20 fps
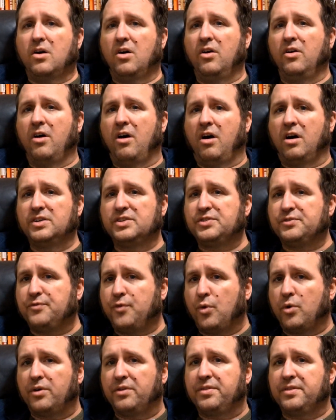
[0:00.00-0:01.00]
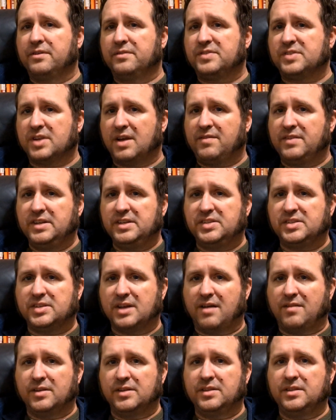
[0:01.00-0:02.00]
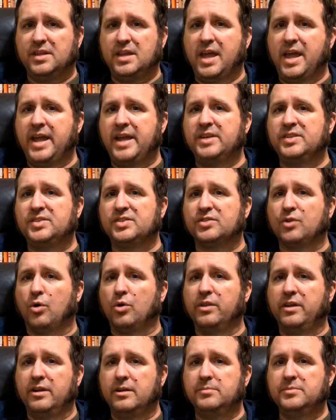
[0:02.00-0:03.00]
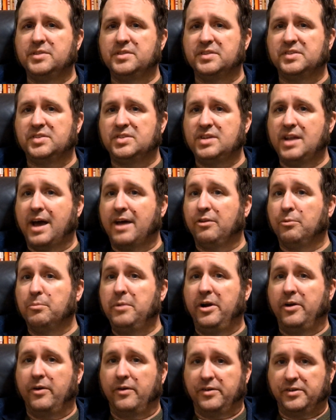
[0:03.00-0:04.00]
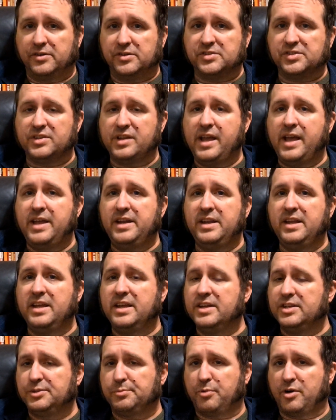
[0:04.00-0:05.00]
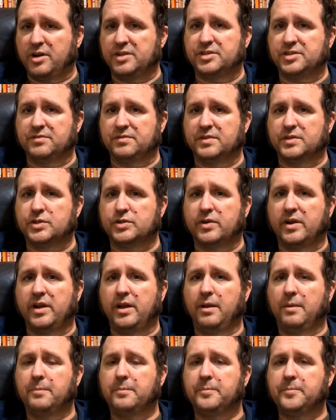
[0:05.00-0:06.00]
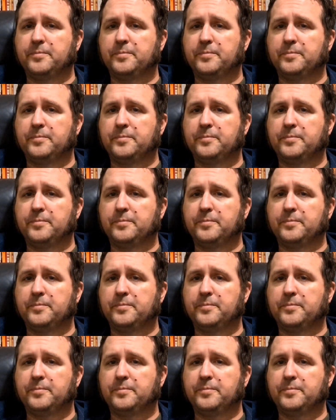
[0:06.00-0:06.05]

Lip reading: On August 4th of 77, the A's sold him to the Seattle Mariners, ending his branch of the tree.